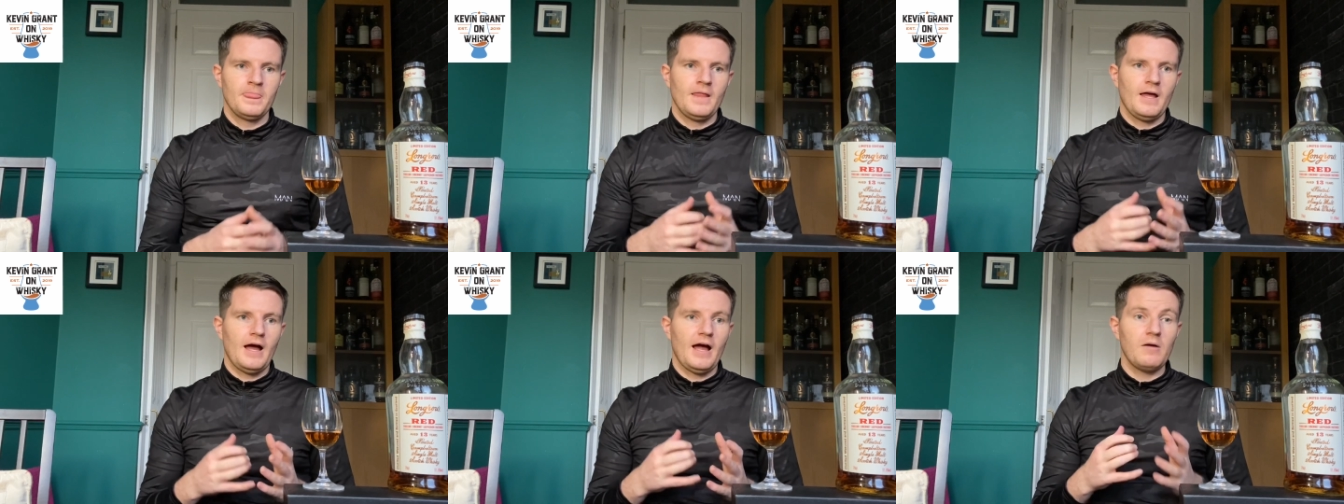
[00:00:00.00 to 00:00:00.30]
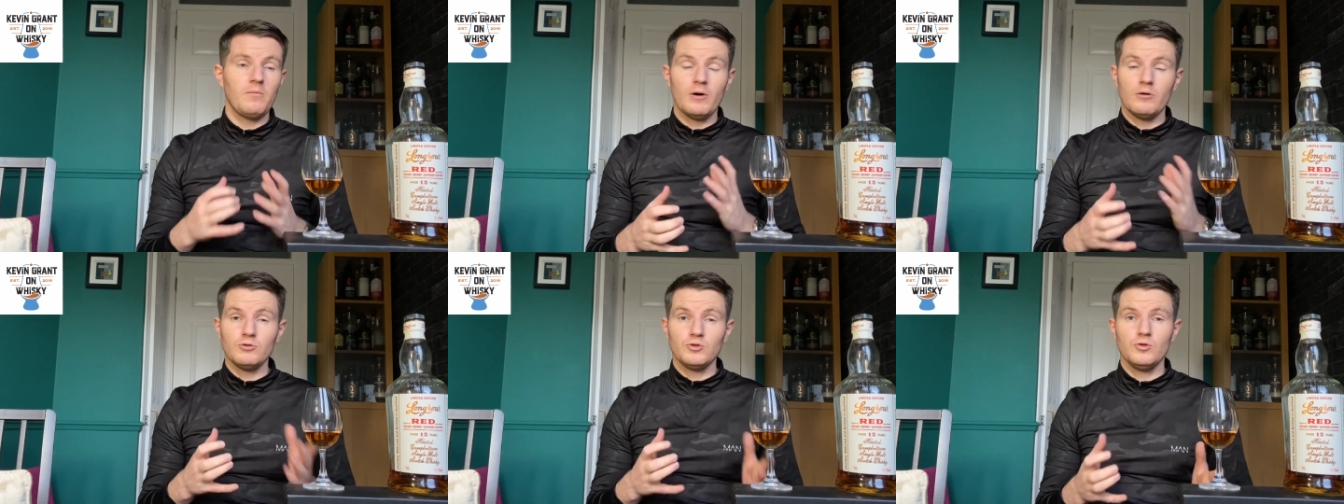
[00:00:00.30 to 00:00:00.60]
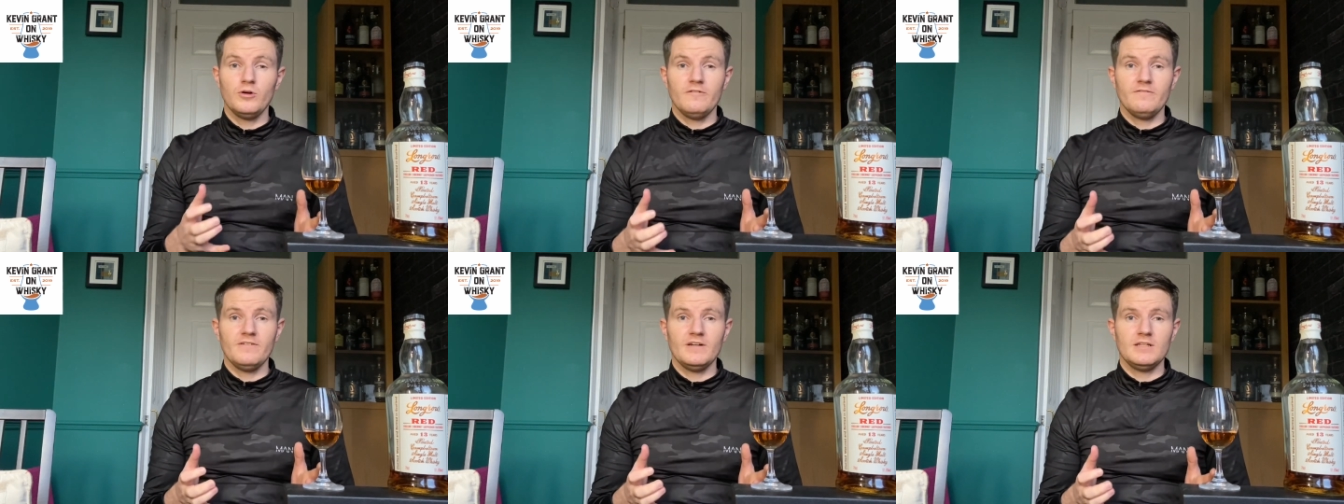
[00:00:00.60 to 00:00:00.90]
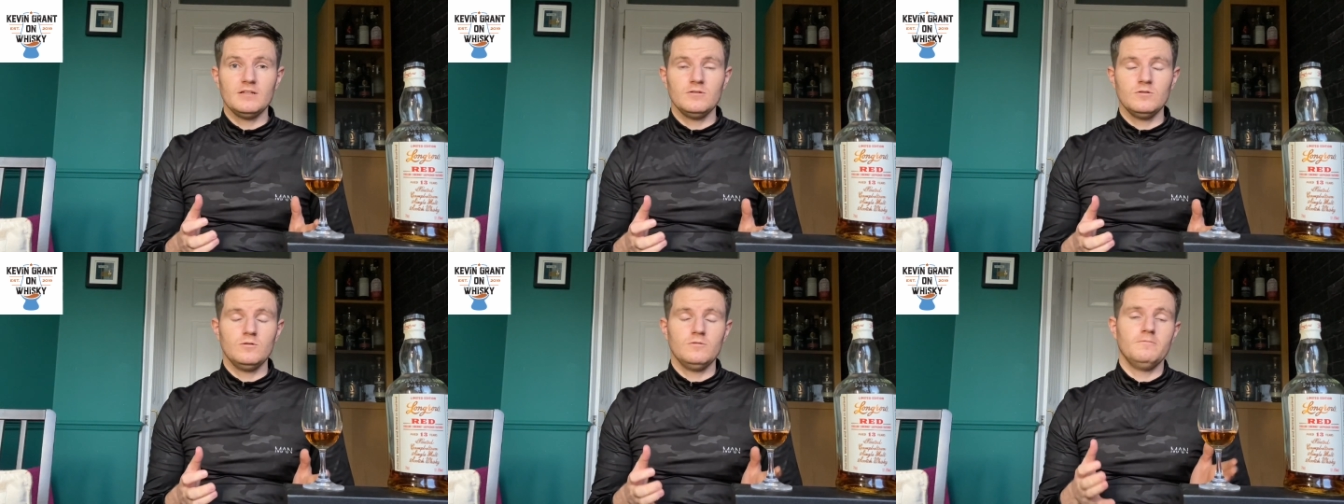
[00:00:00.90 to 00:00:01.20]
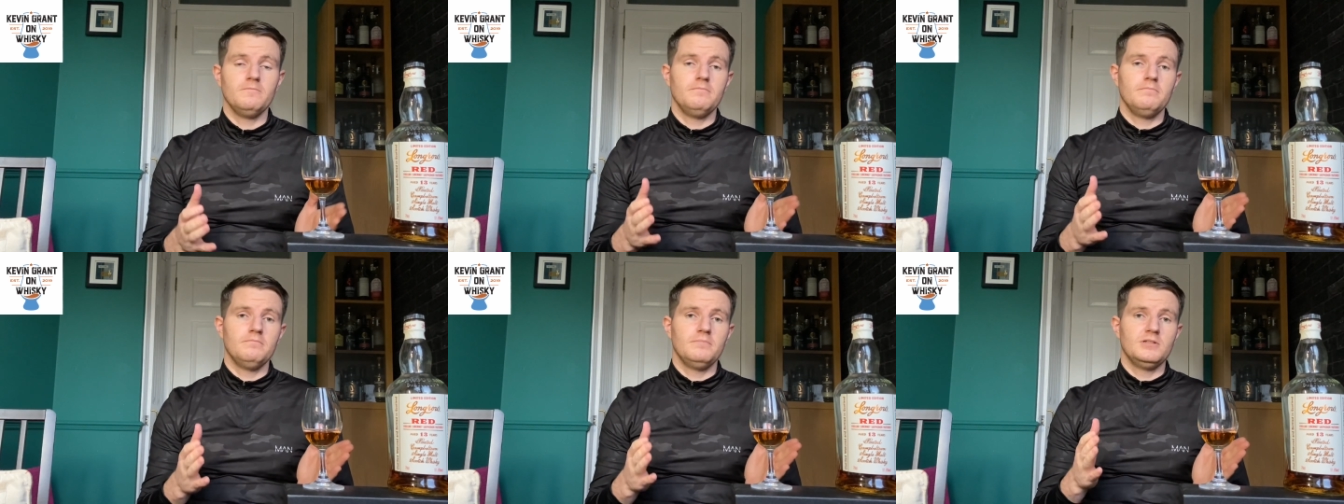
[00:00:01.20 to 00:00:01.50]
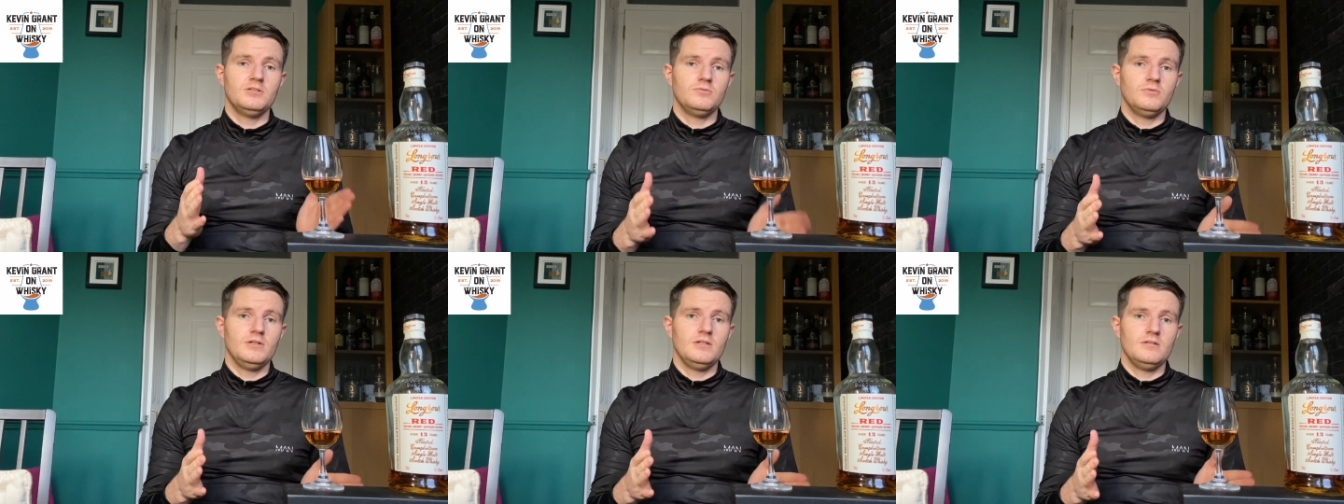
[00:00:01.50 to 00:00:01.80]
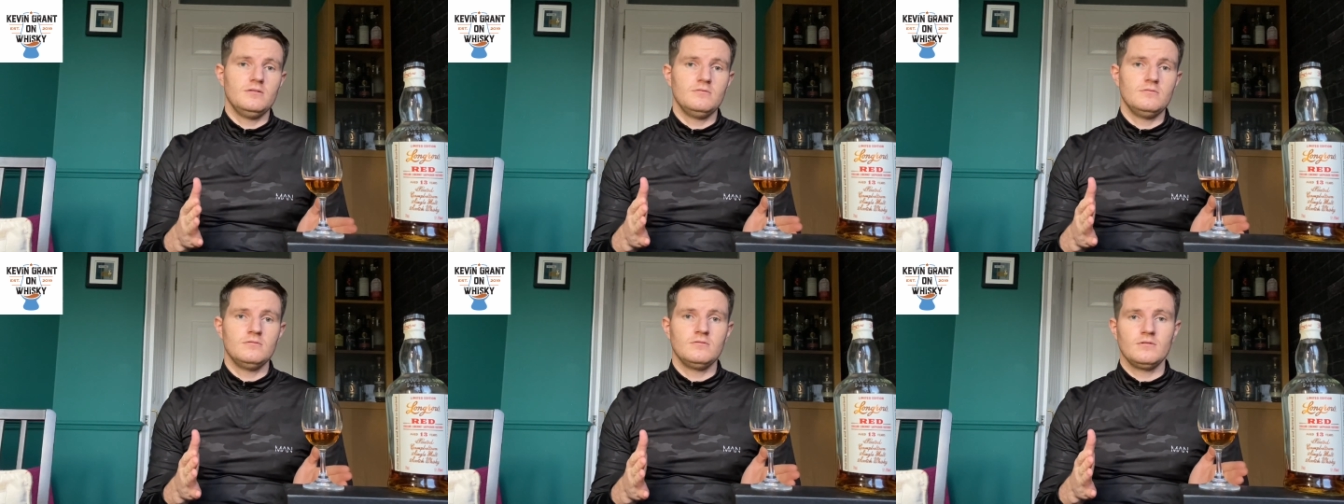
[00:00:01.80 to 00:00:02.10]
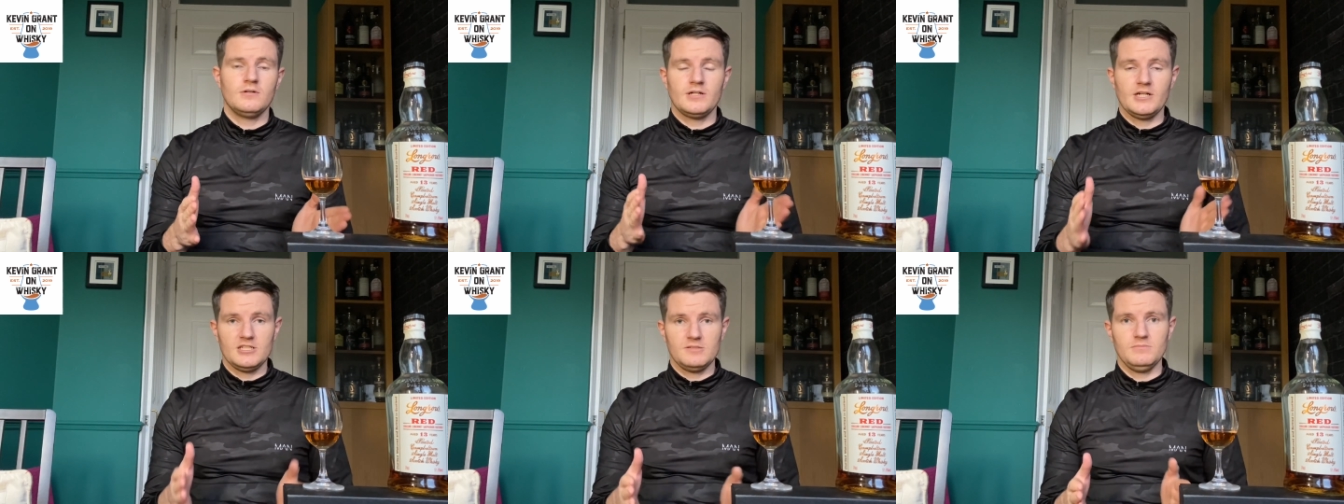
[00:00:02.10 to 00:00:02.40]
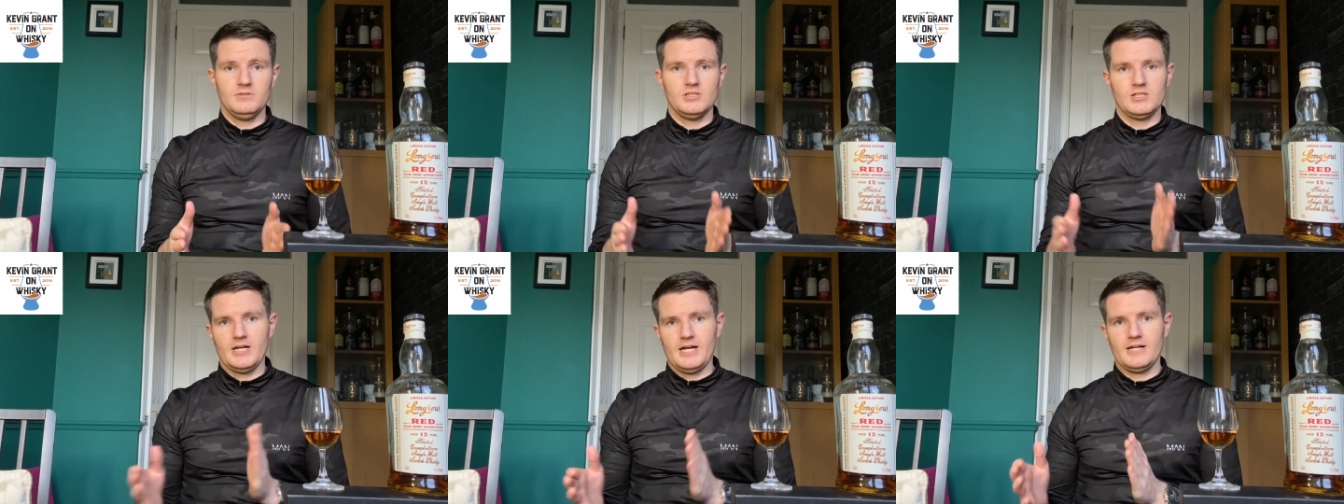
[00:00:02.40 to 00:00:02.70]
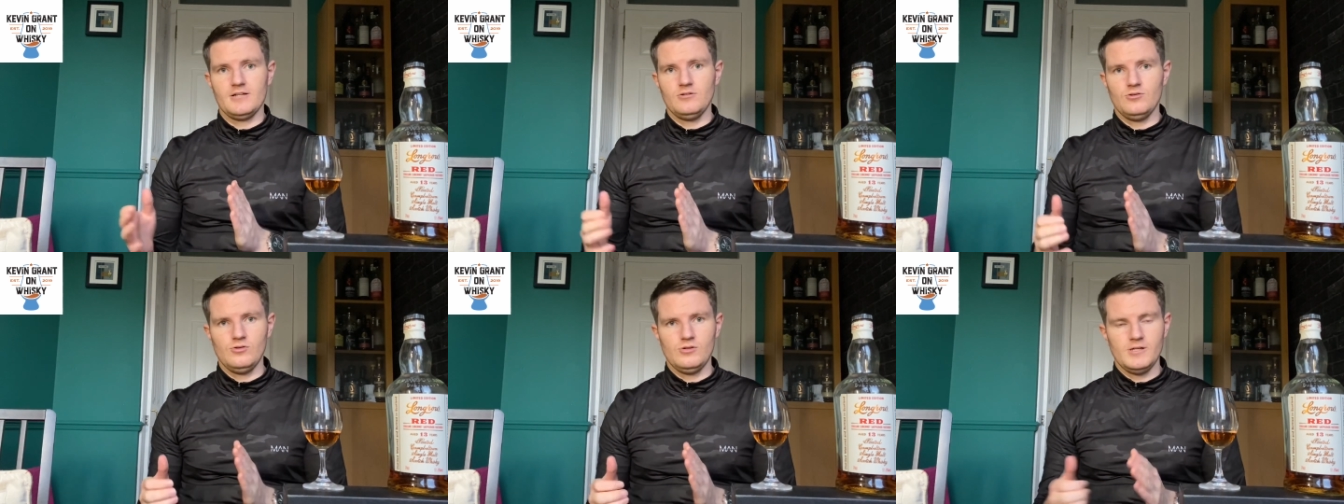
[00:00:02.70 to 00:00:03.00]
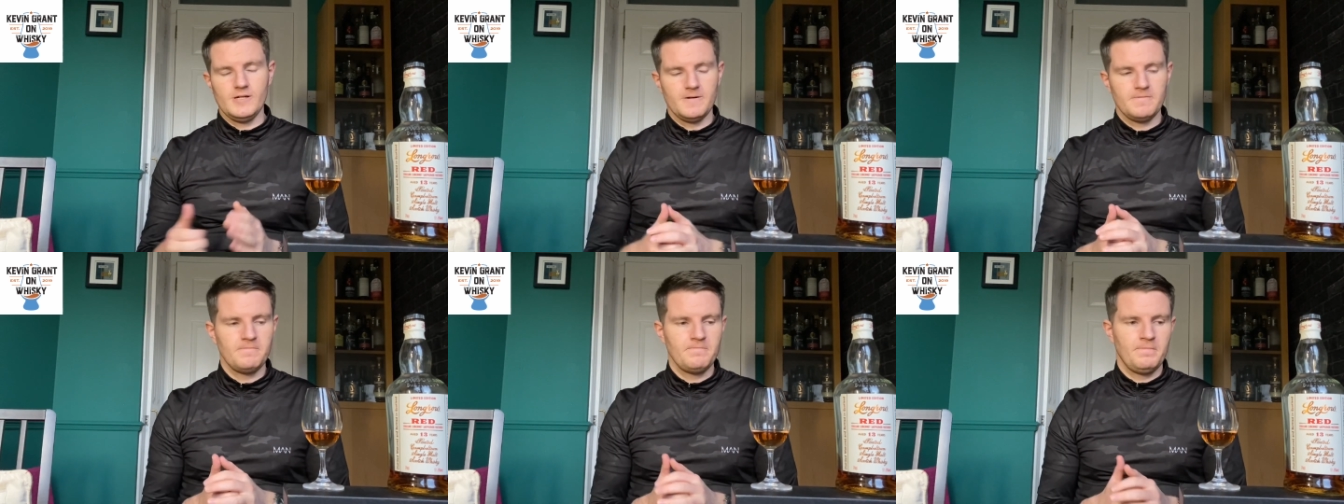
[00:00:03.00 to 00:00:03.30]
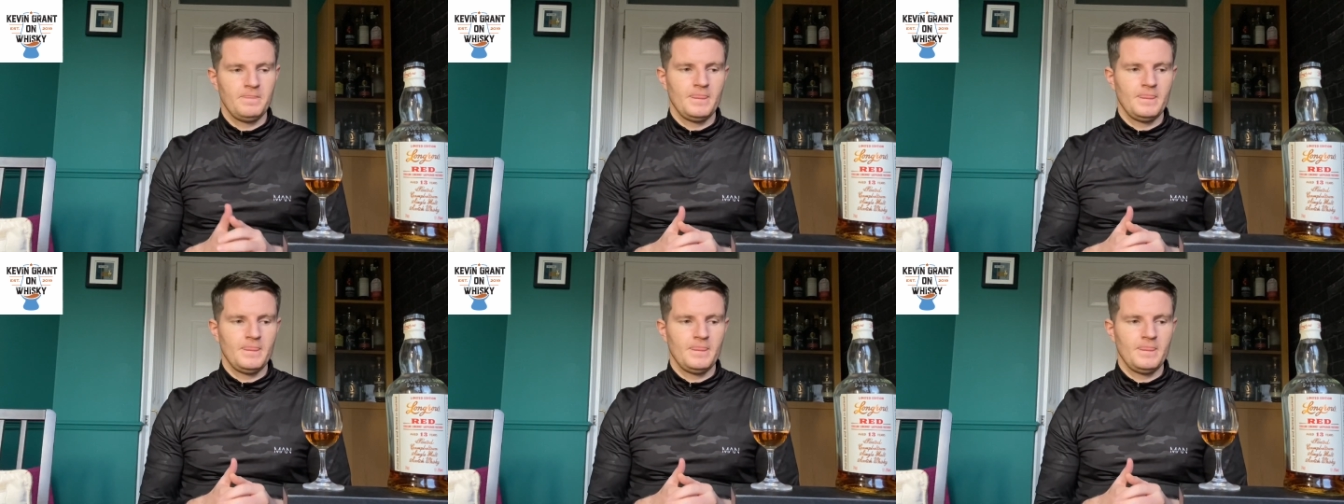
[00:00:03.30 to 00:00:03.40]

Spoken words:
I will do a video between Christmas and New Year